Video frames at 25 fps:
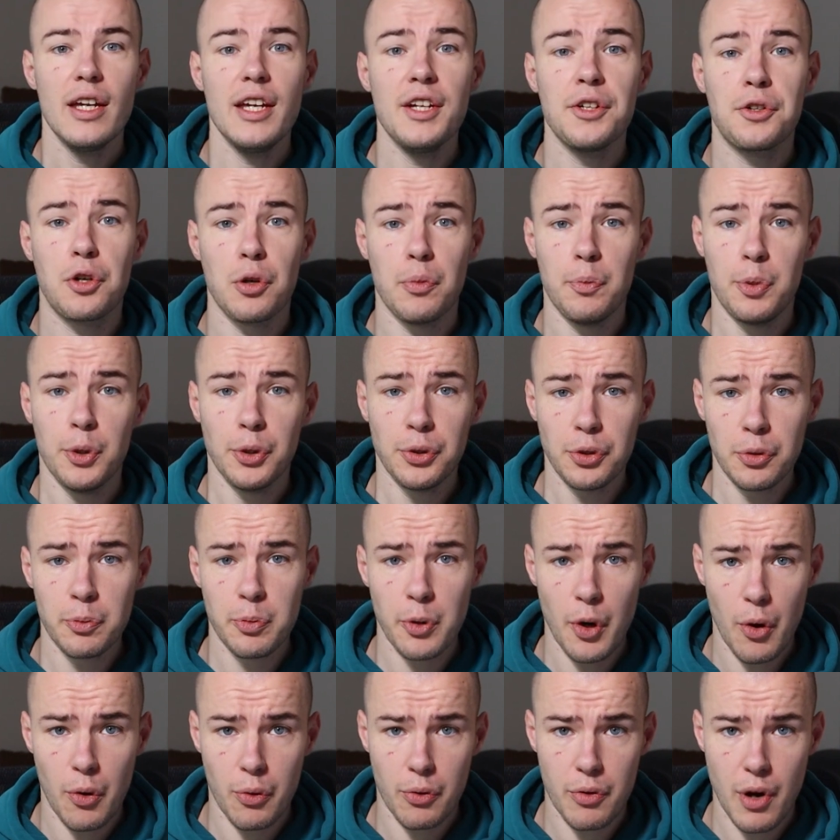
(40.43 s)
In computer
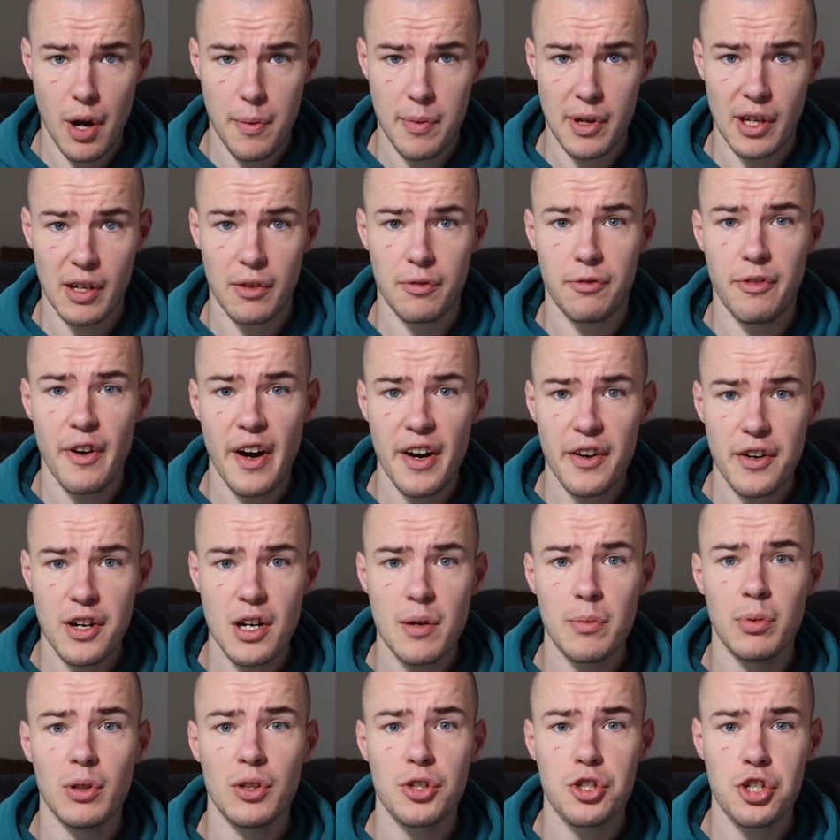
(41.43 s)
programming,
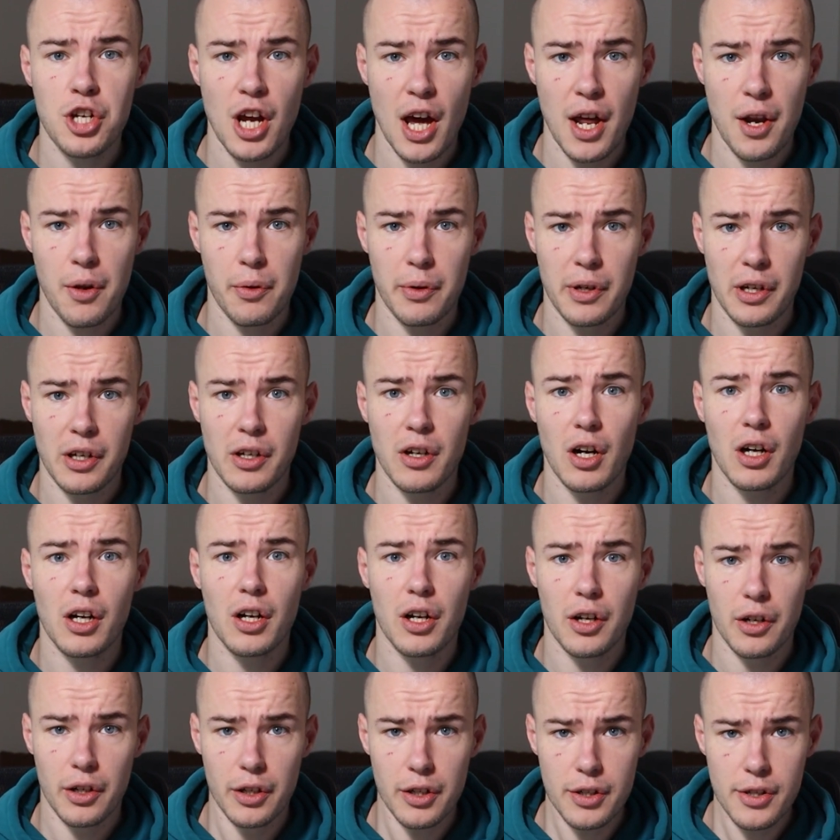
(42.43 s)
variable shadowing
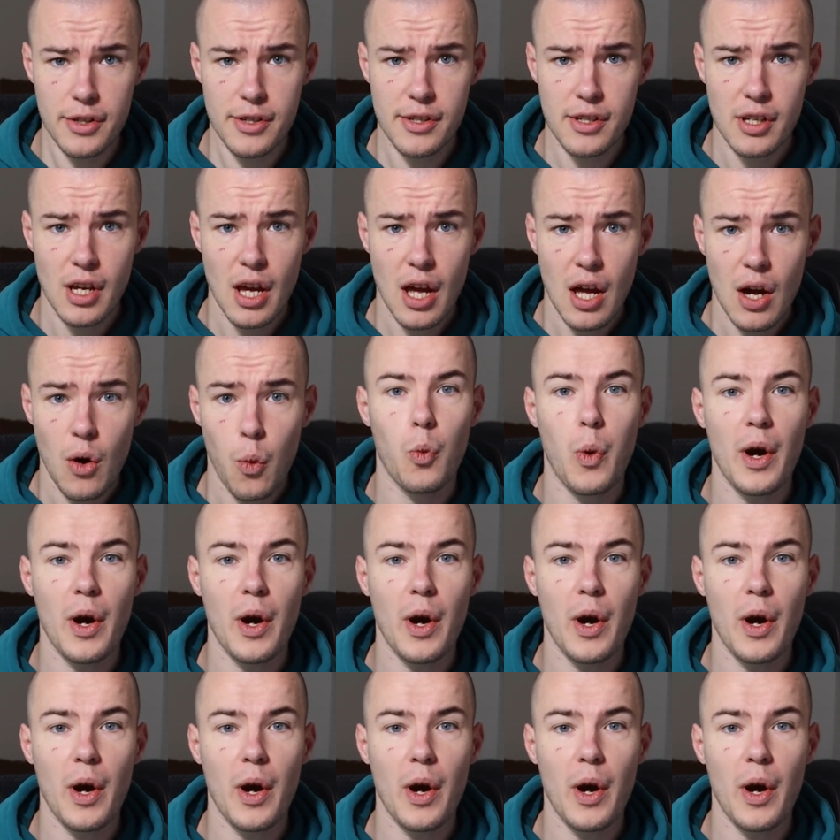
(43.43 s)
occurs